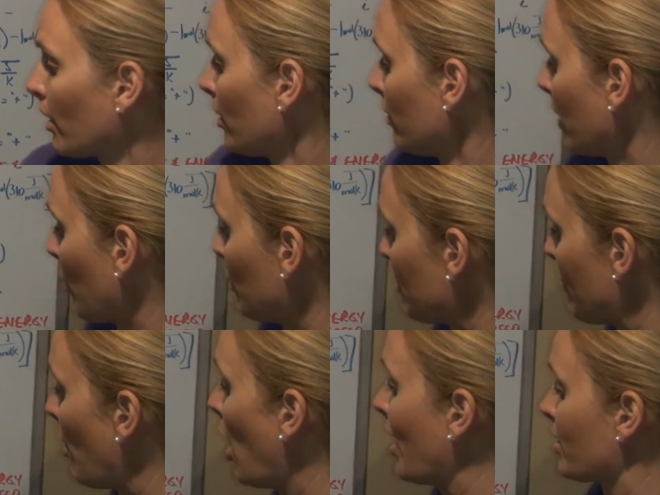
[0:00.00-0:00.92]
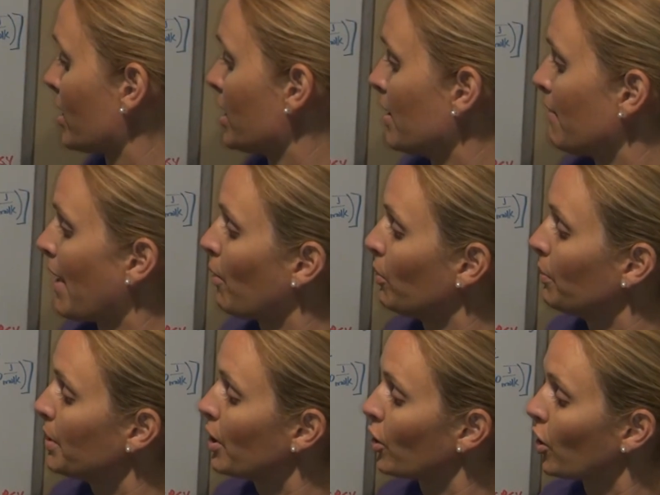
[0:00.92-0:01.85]
that would be positive, that would
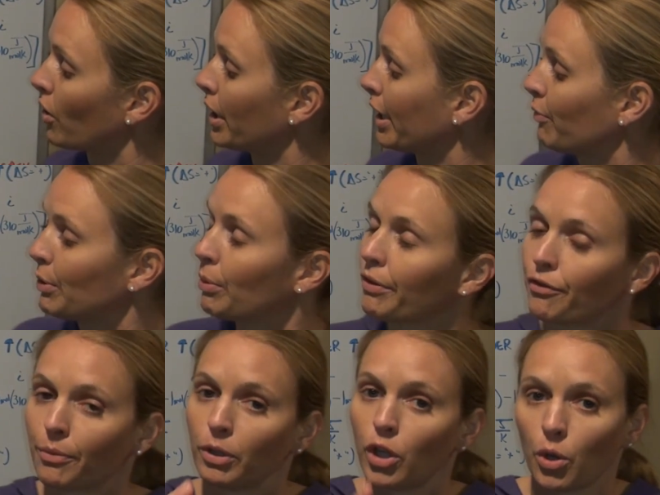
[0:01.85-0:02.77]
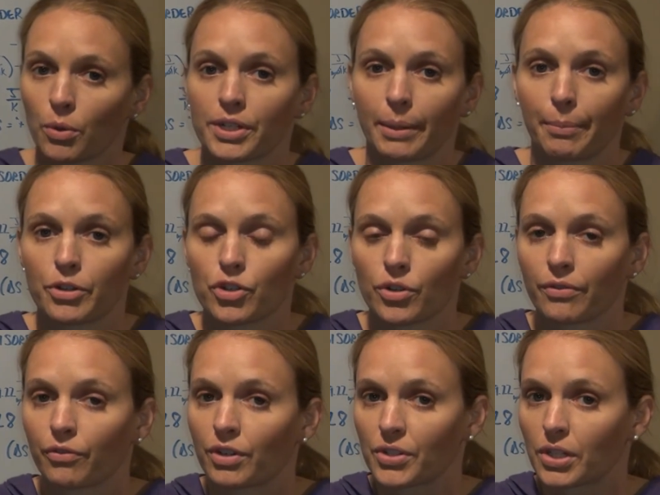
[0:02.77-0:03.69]
be occurring if we went from a lower temperature
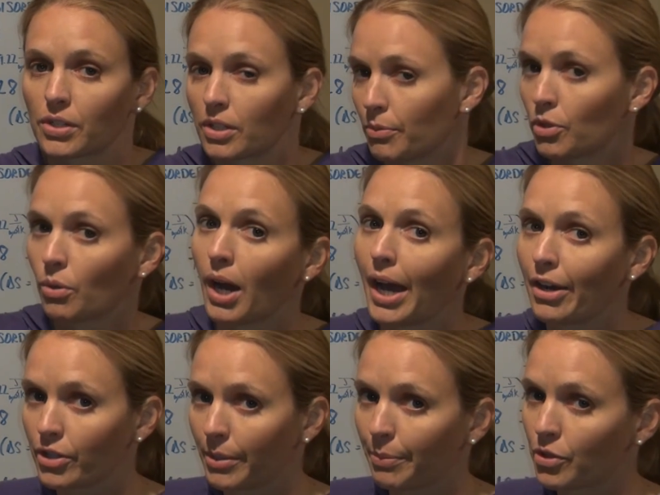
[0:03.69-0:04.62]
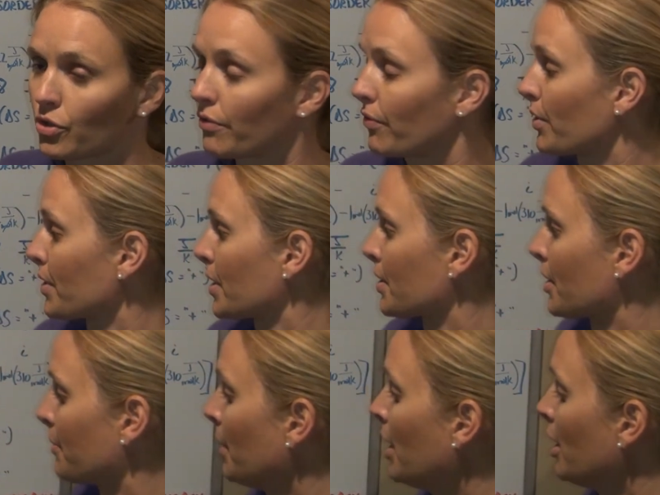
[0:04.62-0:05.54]
for a system to a higher temperature for a
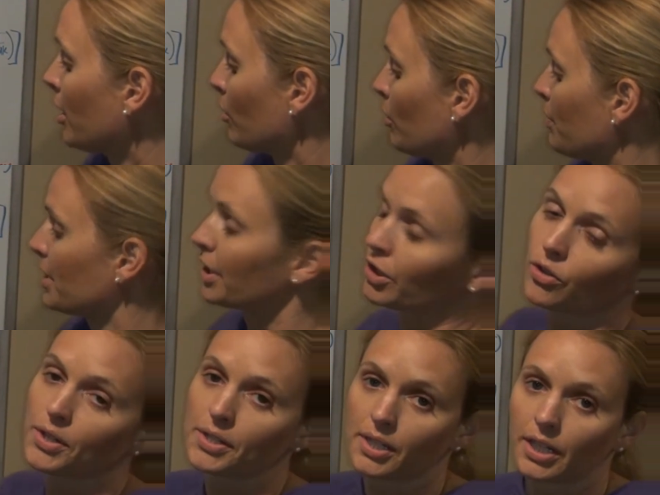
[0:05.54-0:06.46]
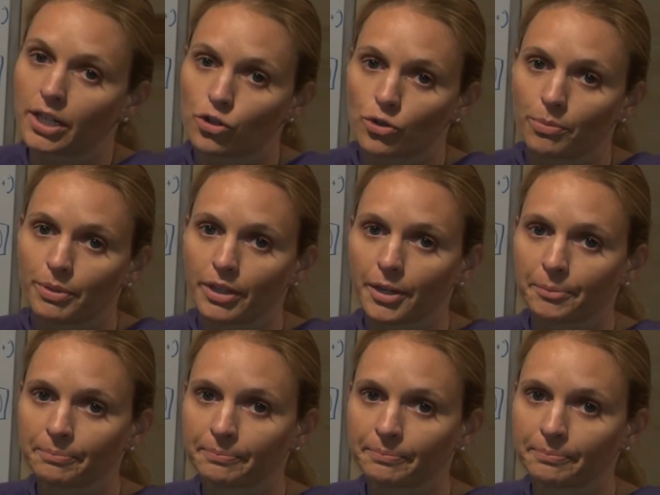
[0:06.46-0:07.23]
system. It would be increasing in entropy there.